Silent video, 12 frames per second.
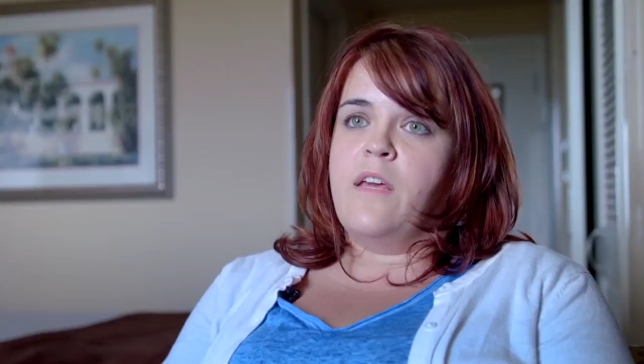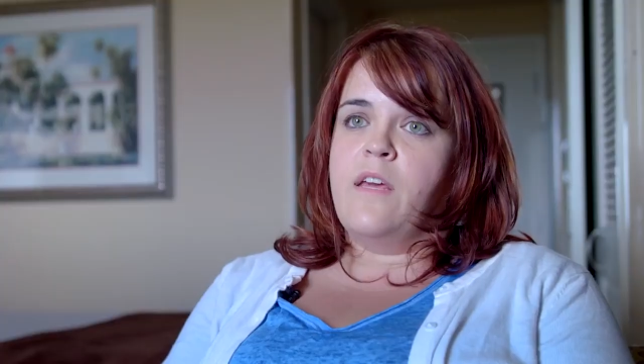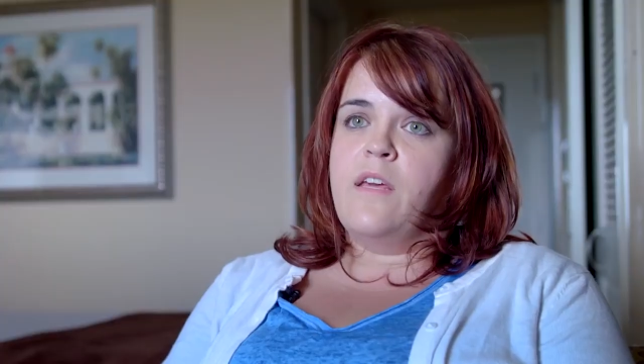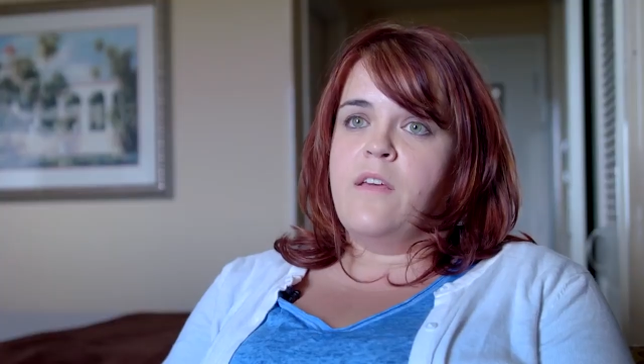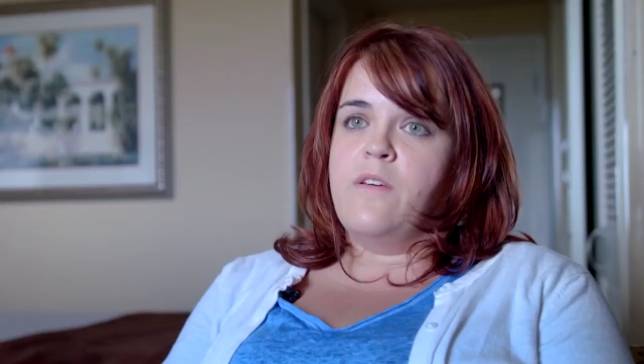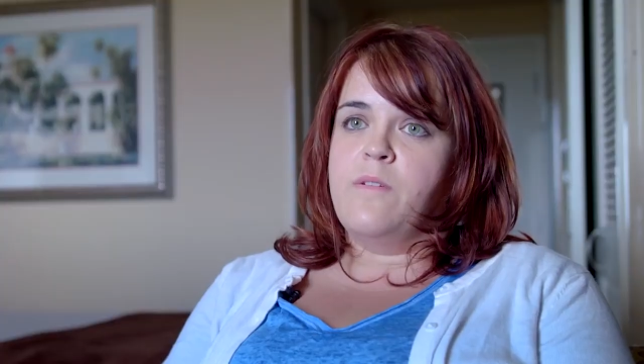
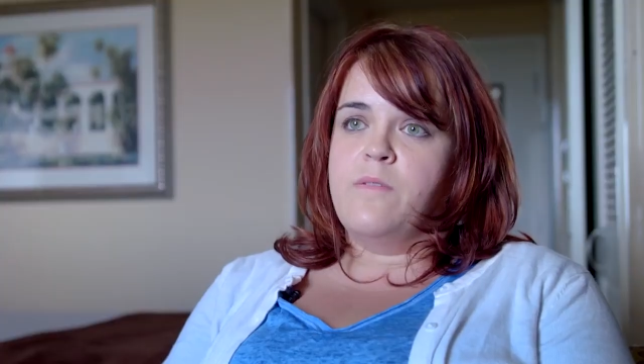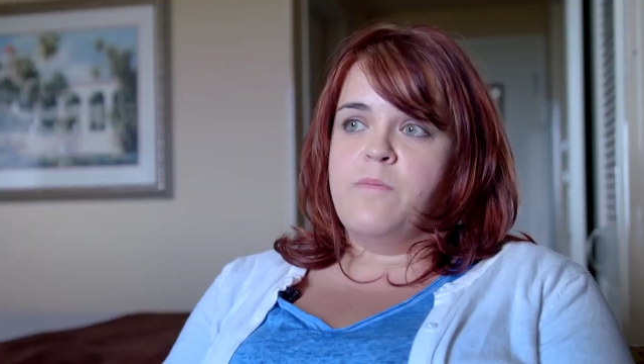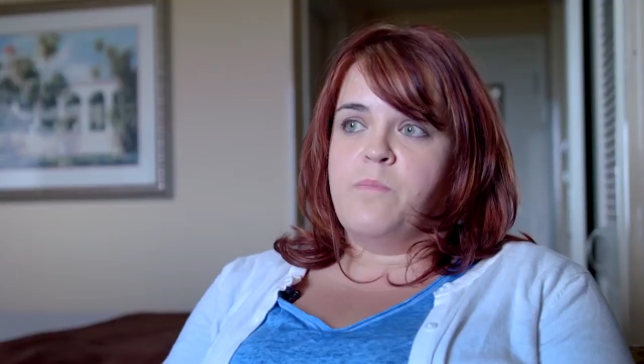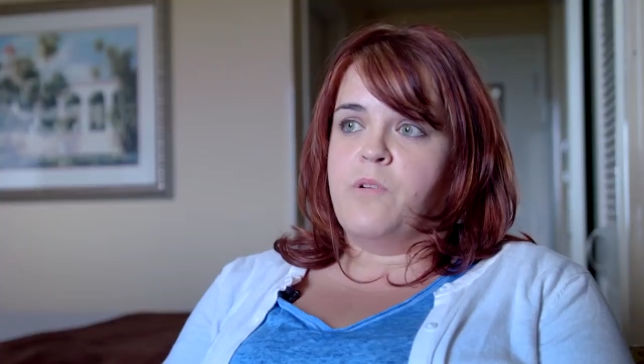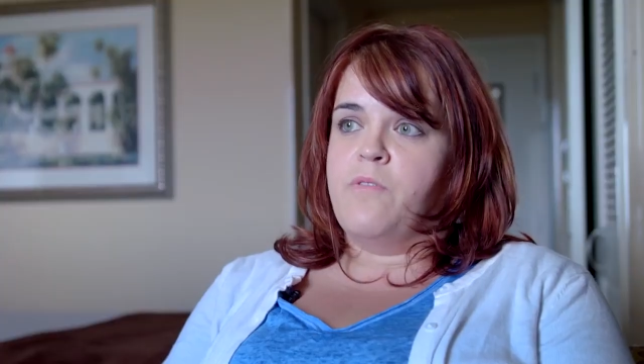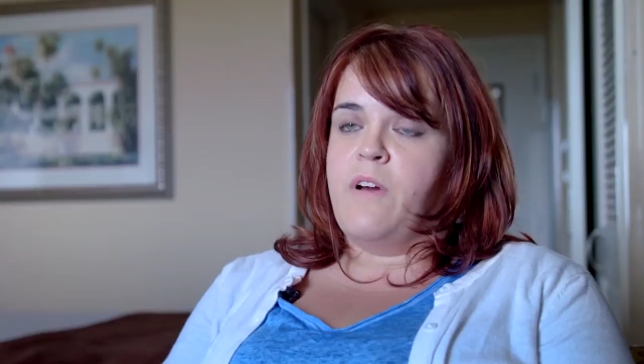They
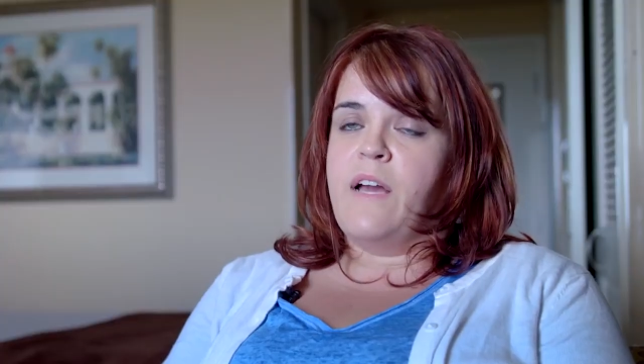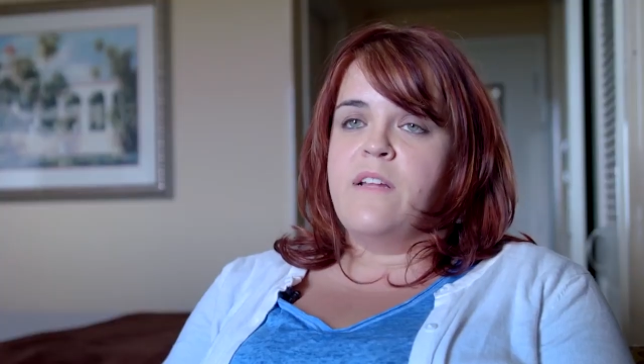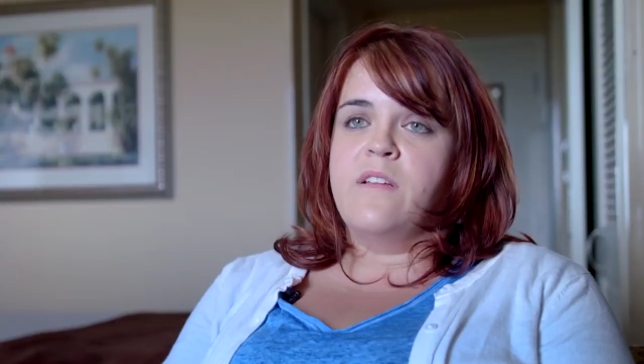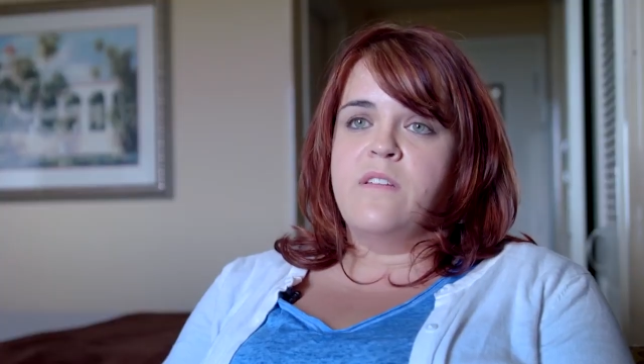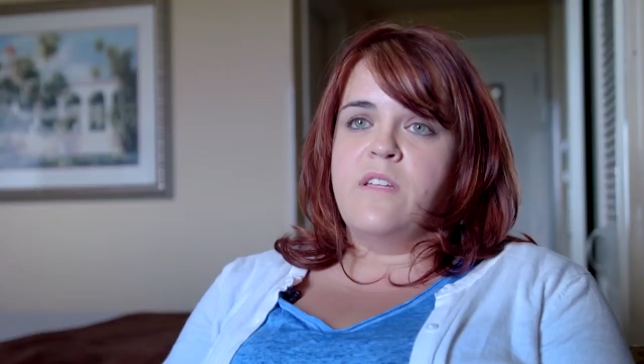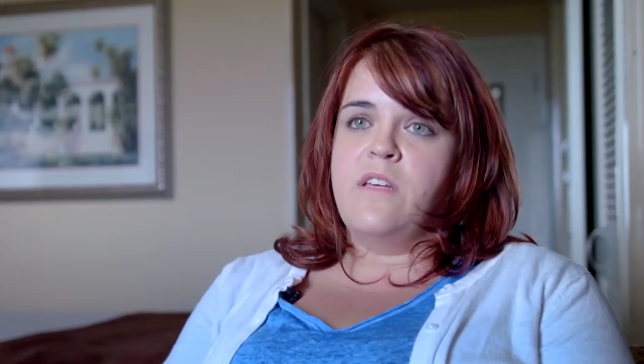
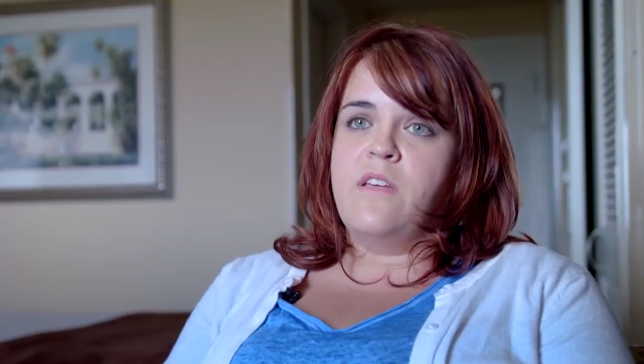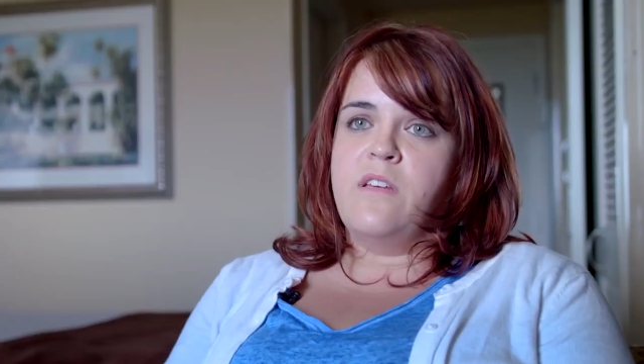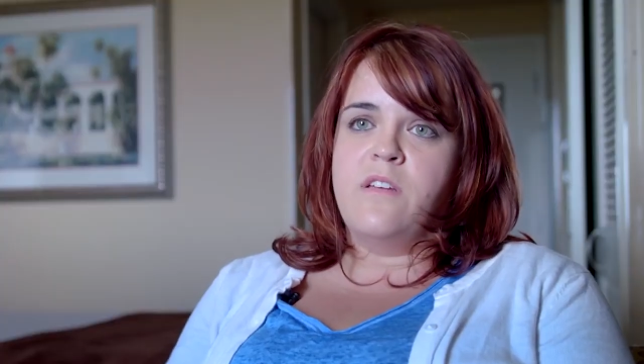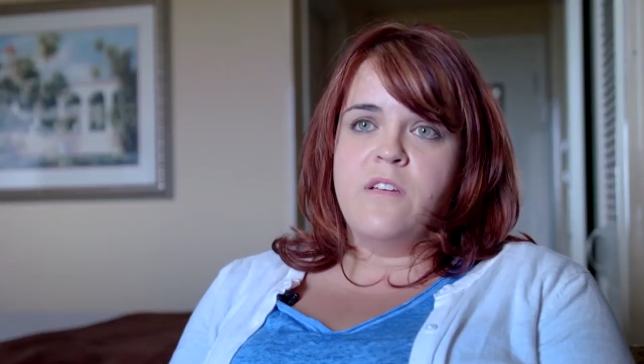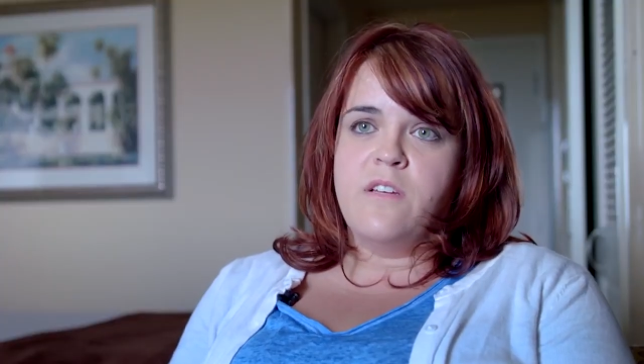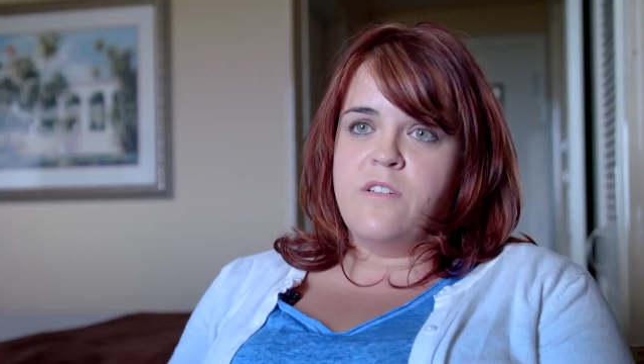provided the